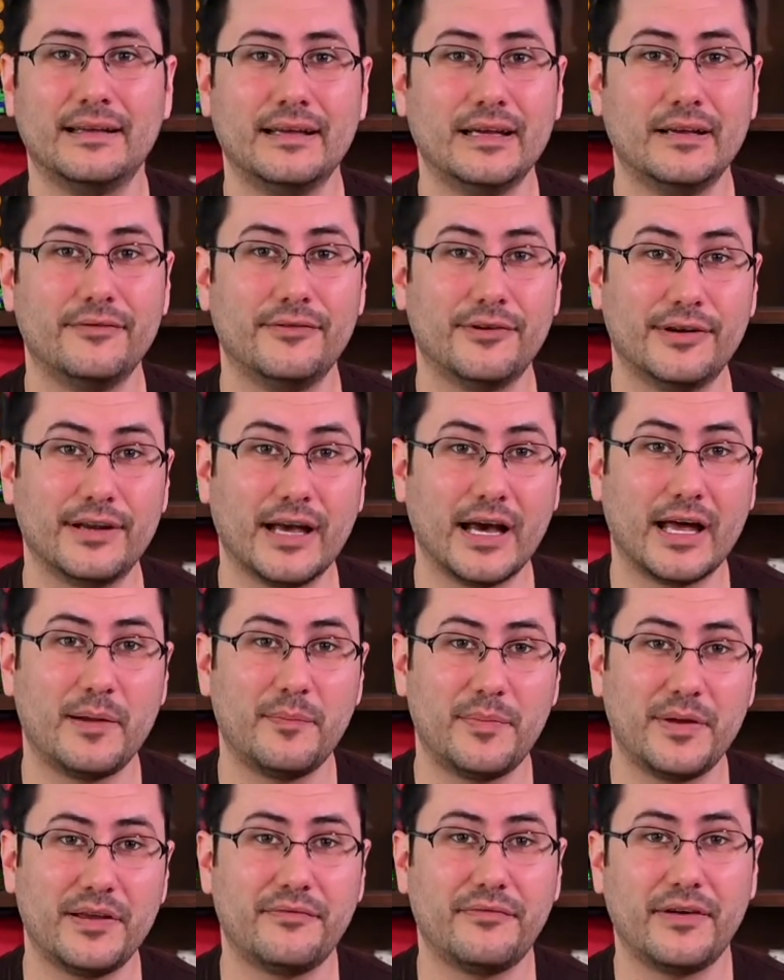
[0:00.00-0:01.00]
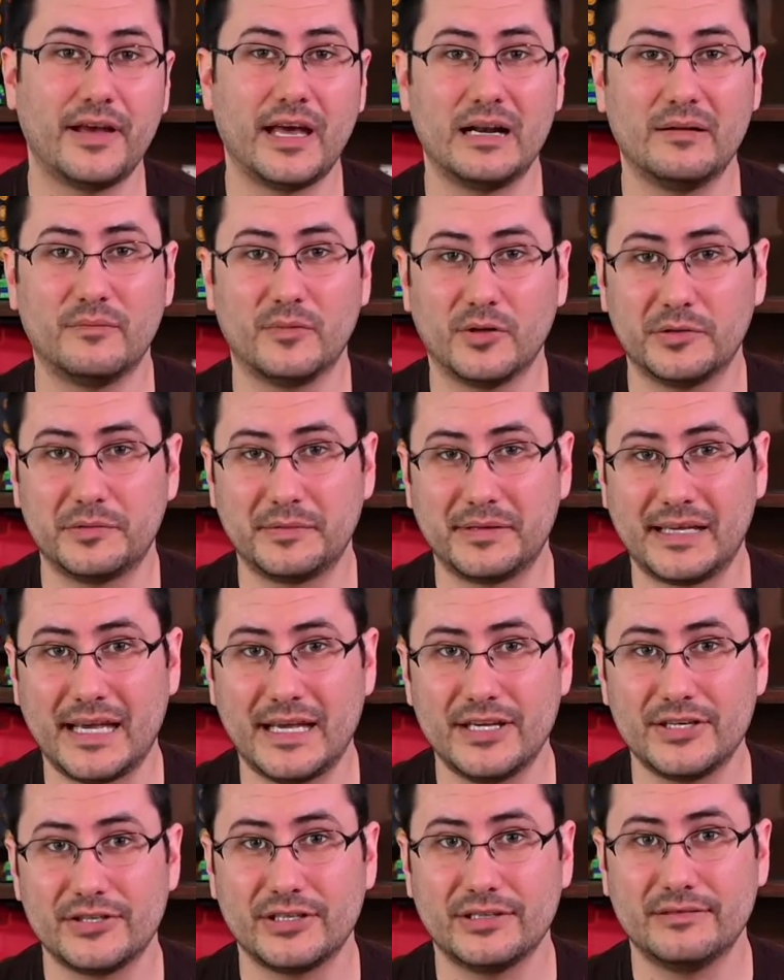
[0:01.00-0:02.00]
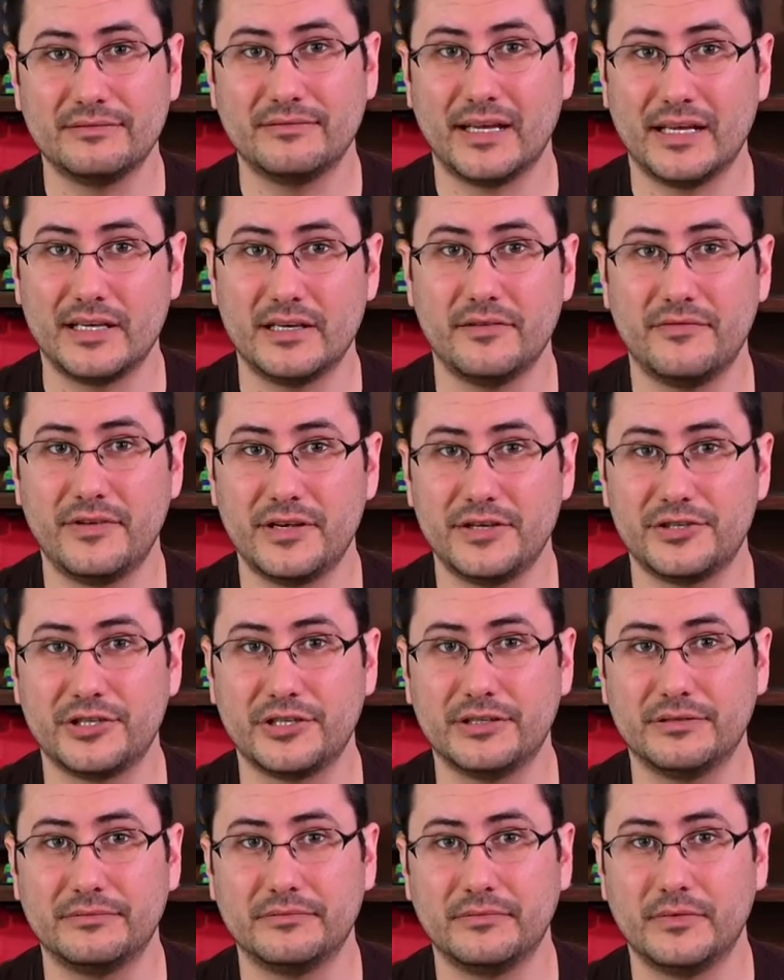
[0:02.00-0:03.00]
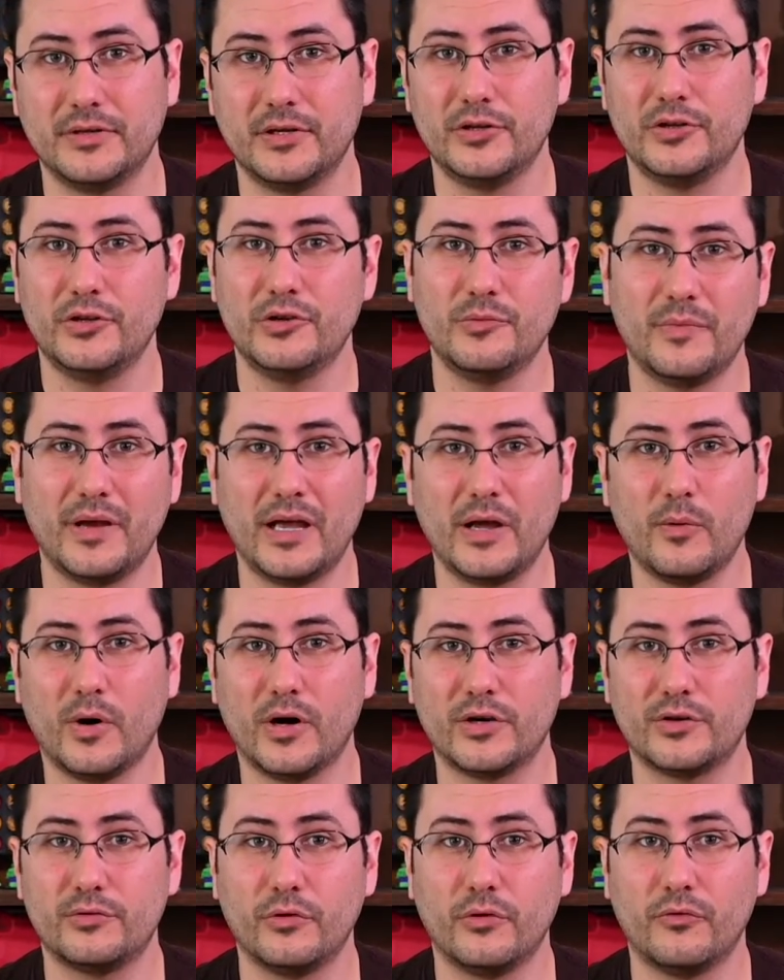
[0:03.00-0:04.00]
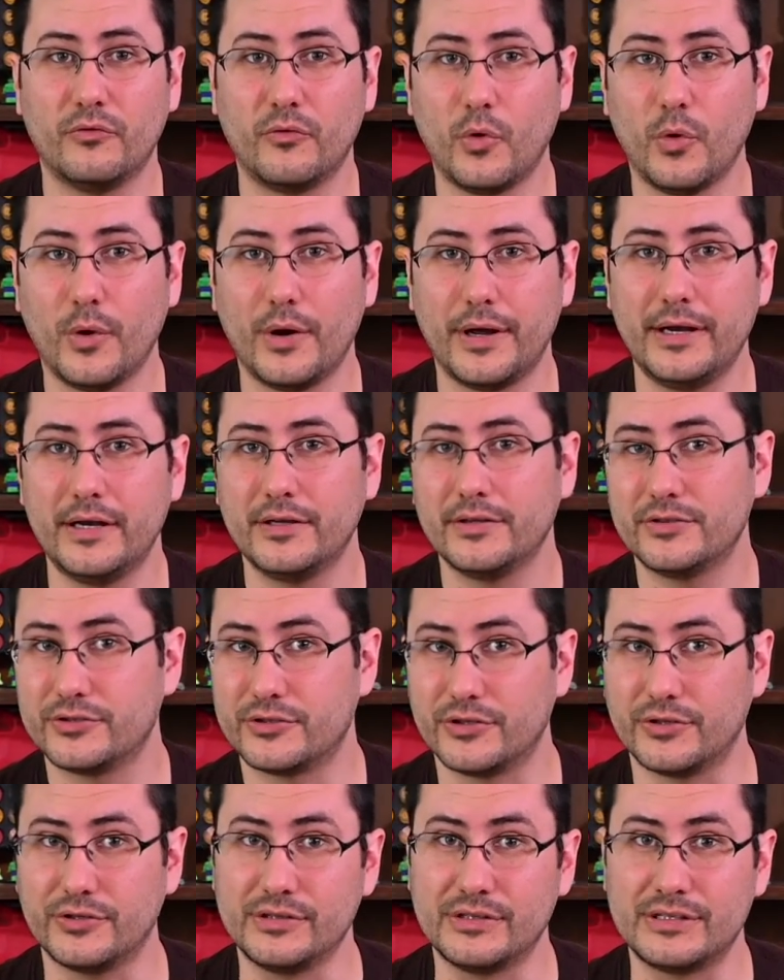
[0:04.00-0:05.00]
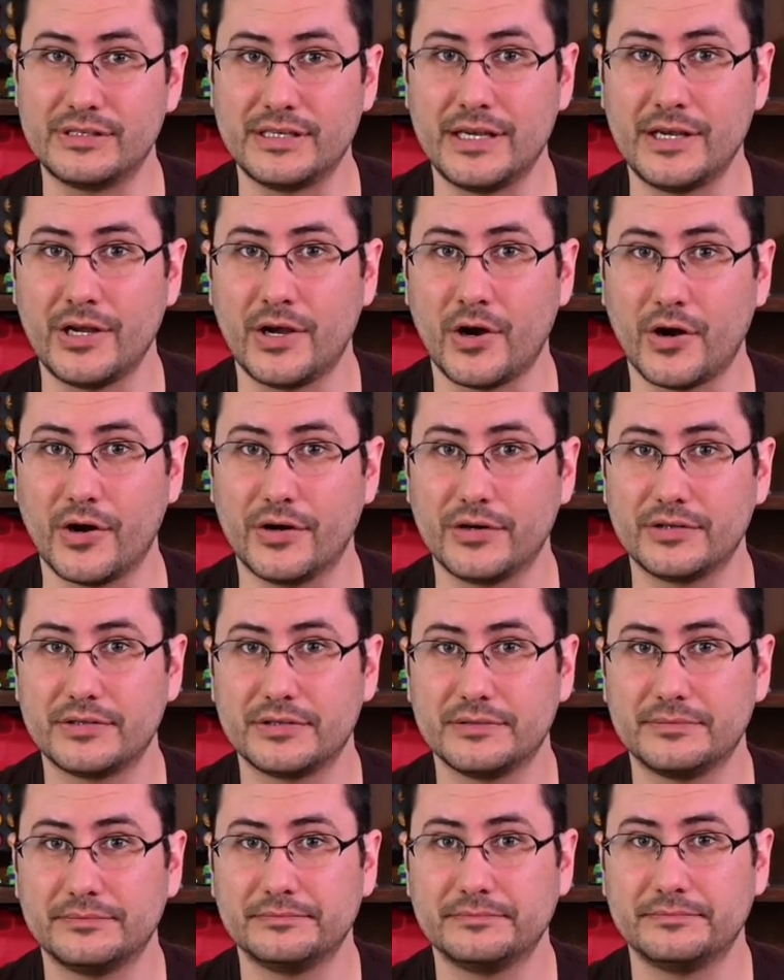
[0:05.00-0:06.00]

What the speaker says: If you're not a big fan of multiplication and division, you may want to avoid certain scene cards.